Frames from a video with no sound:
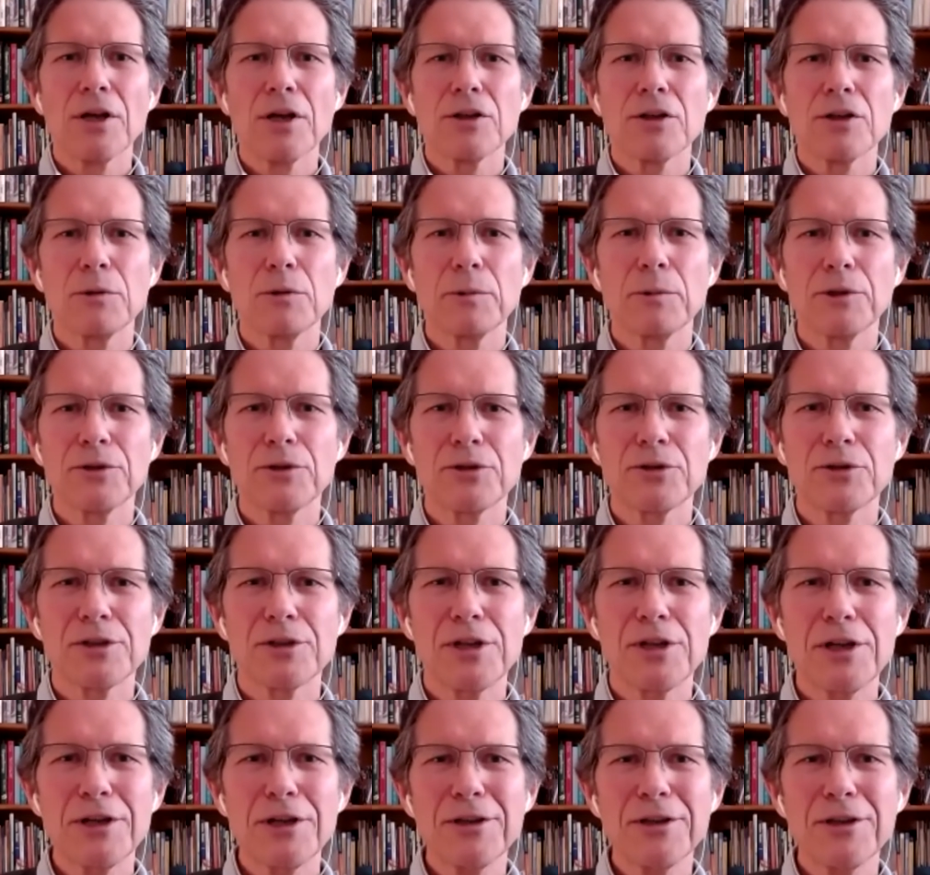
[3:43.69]
you would
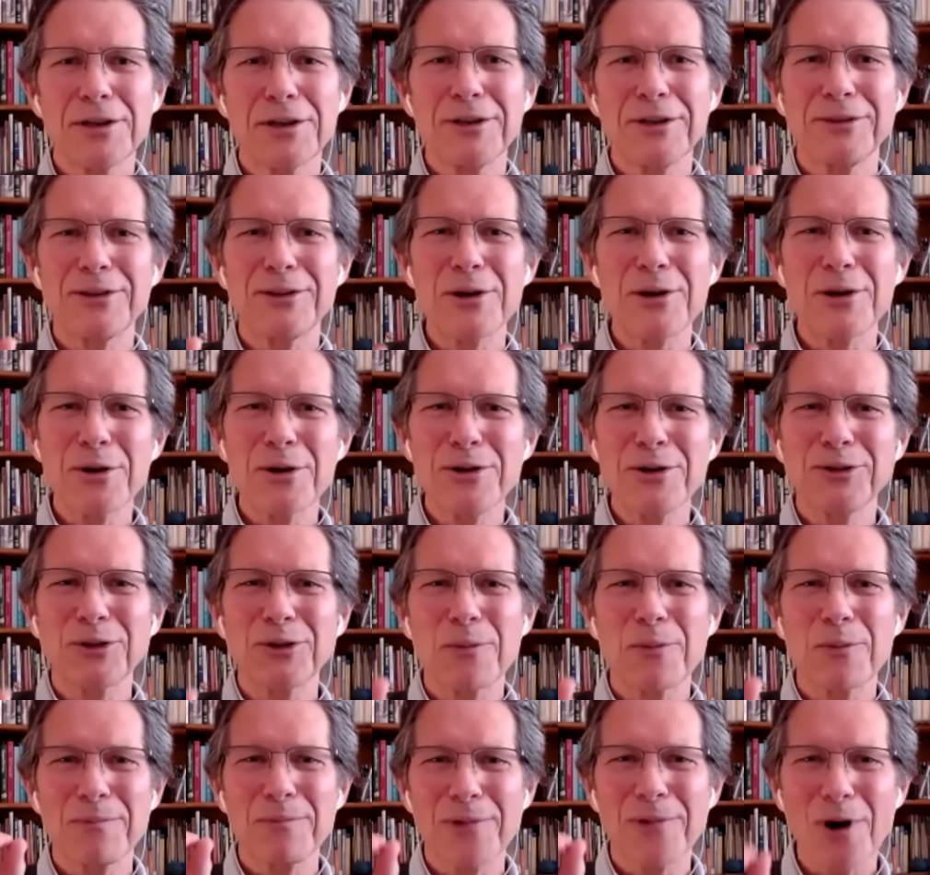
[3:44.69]
see that there is
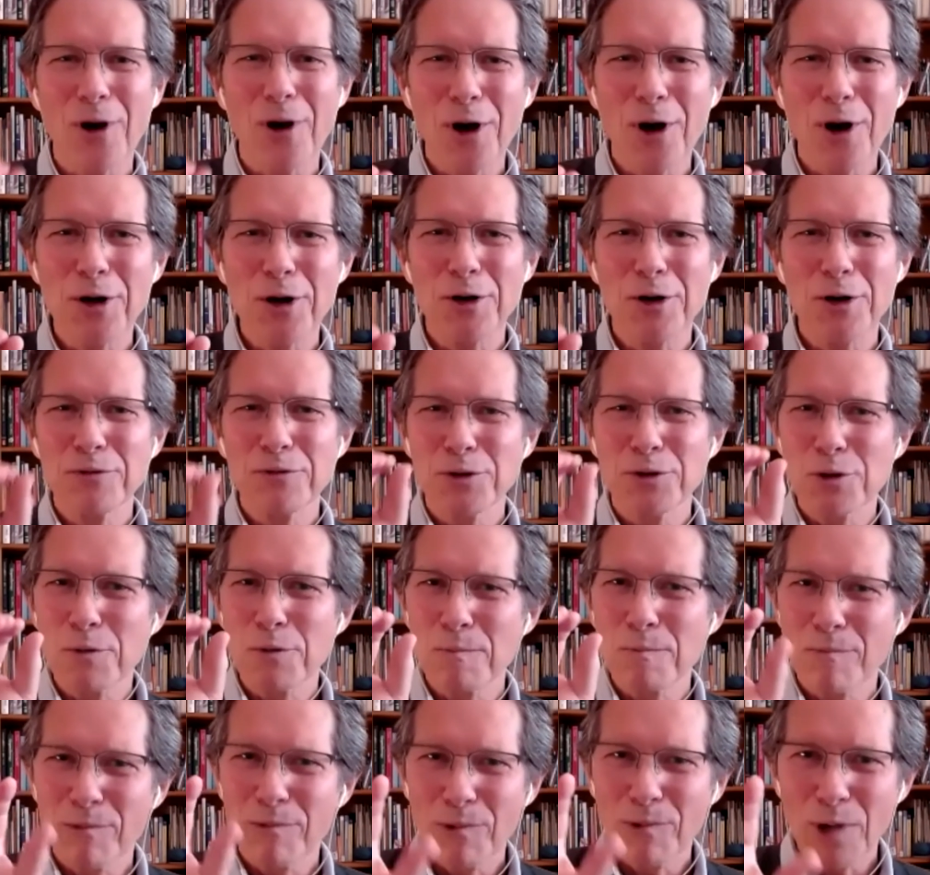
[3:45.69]
a part of your
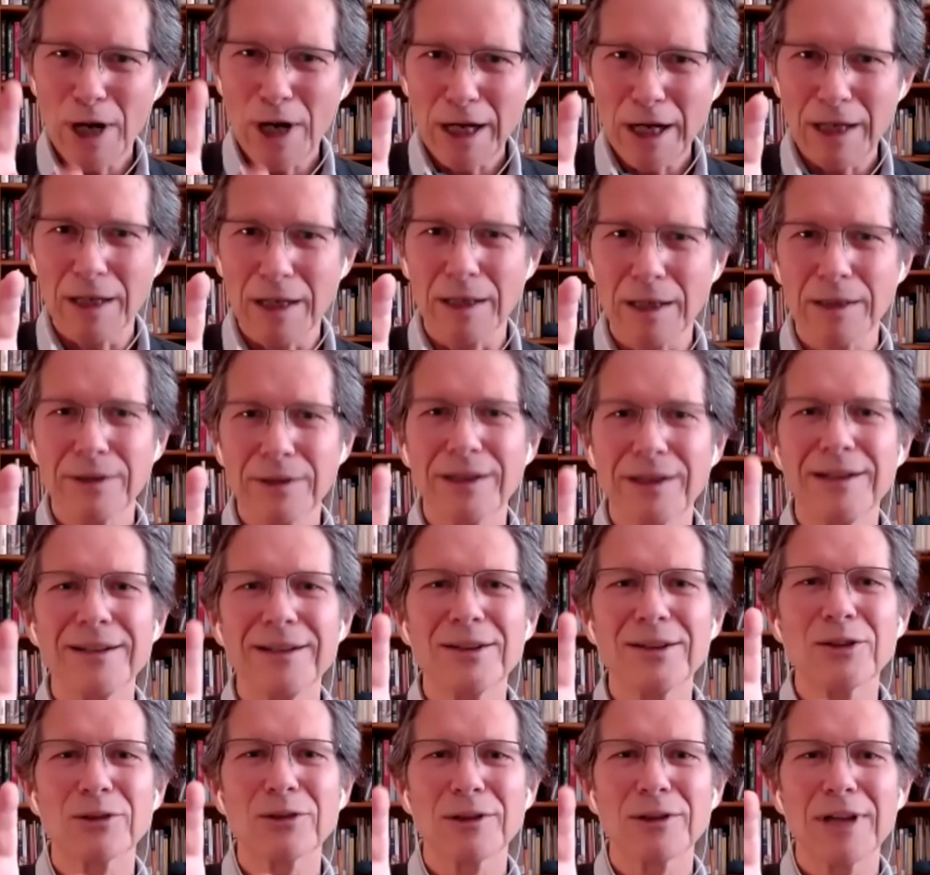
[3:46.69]
brain that
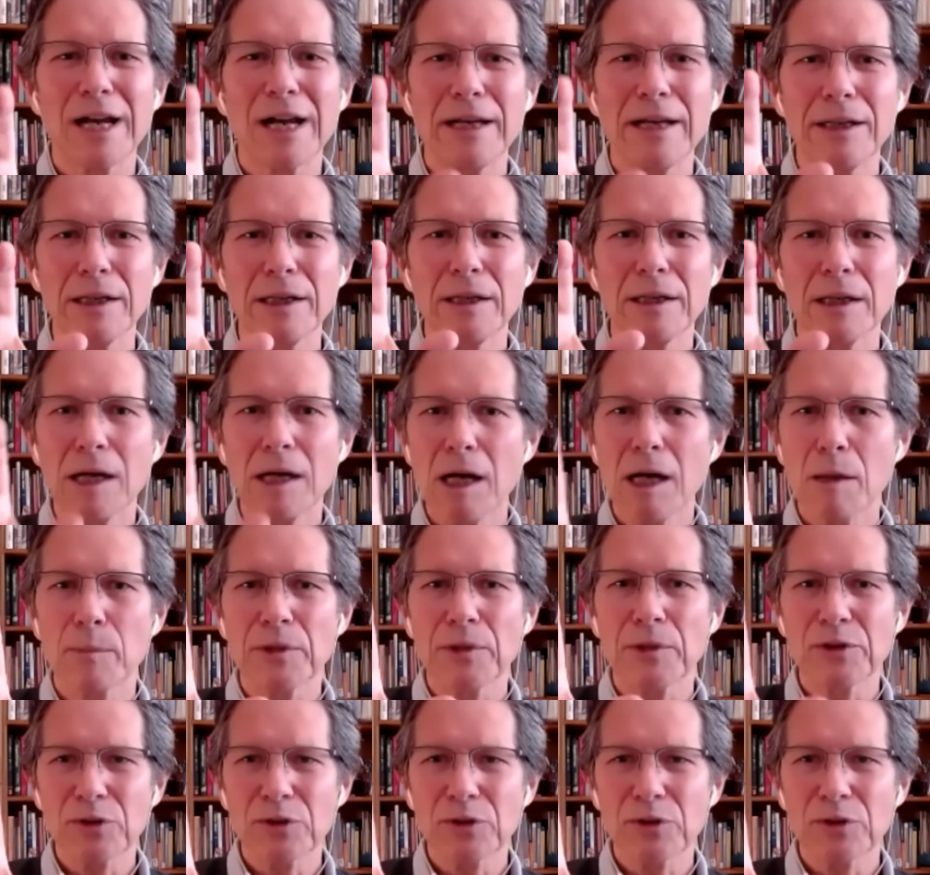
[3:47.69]
is lighting up.